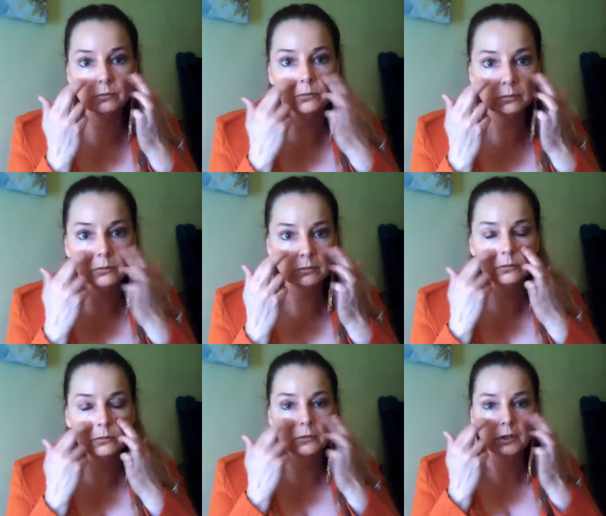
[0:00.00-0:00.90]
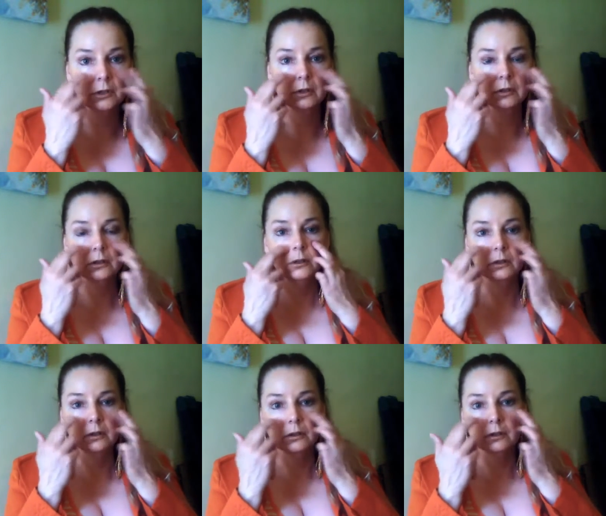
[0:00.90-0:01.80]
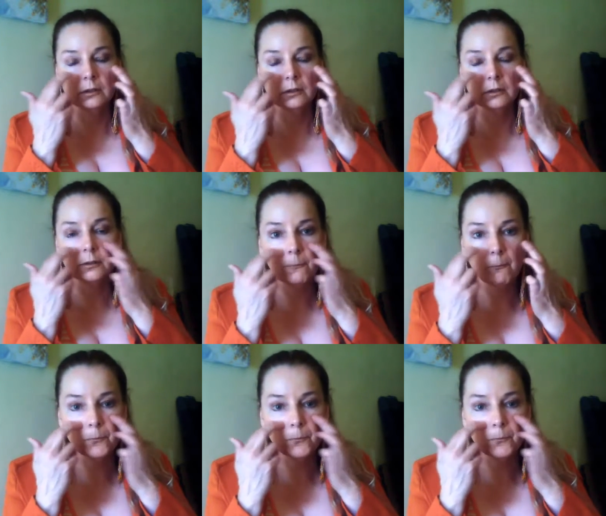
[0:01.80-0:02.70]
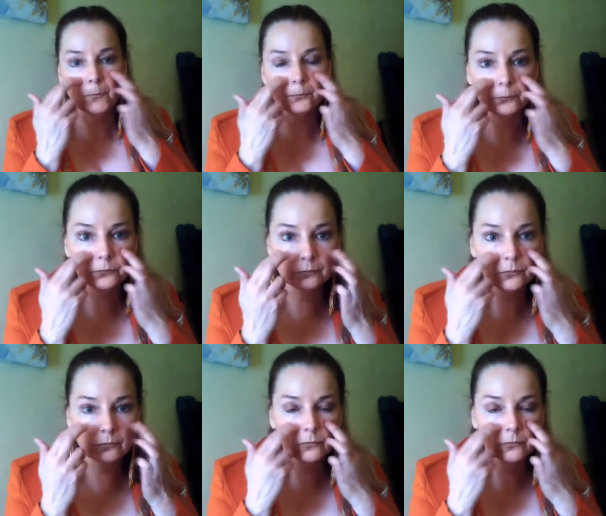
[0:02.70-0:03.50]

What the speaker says: Nobody speaks.